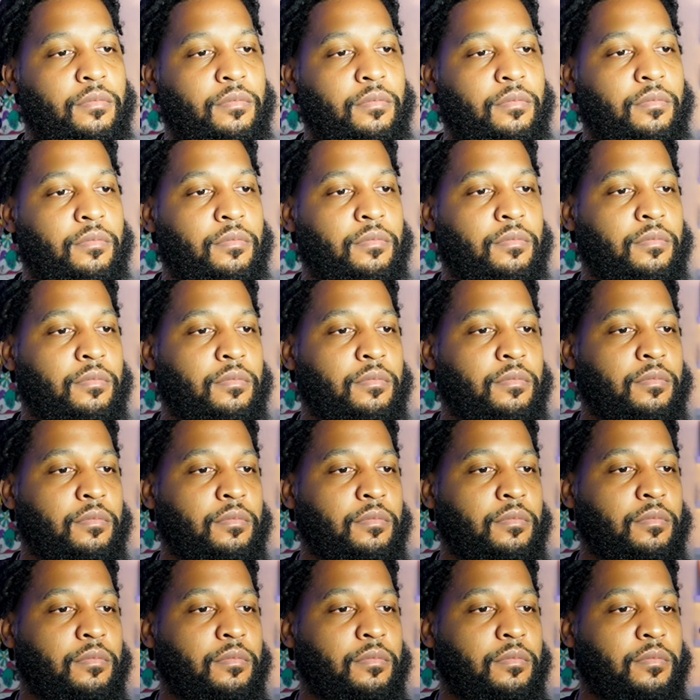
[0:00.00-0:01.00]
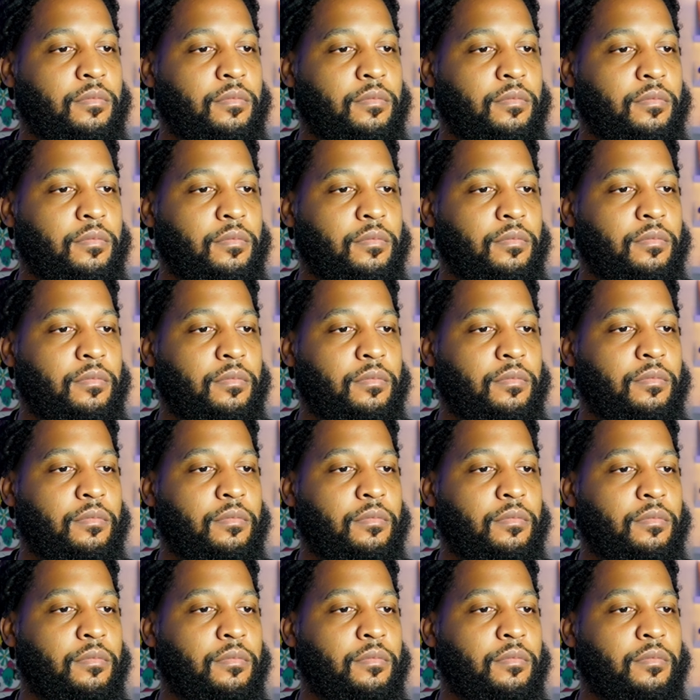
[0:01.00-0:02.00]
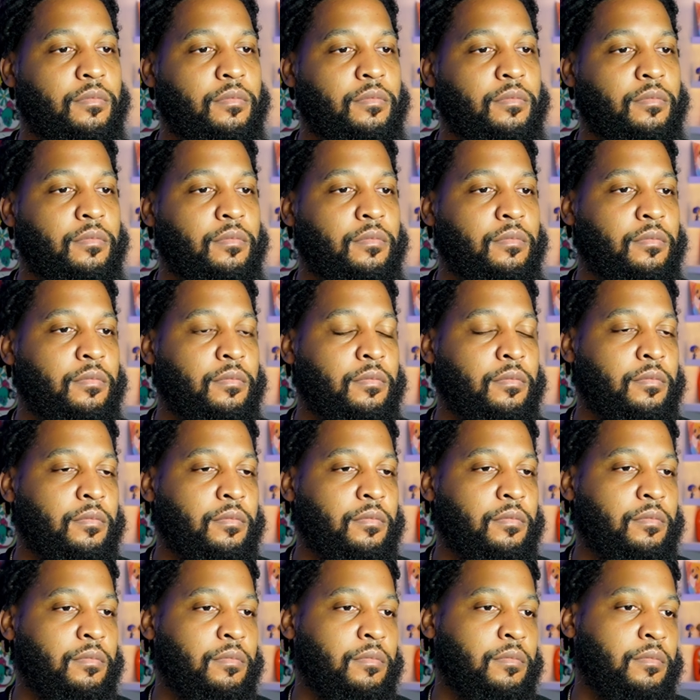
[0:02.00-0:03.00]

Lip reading: This person isn't speaking.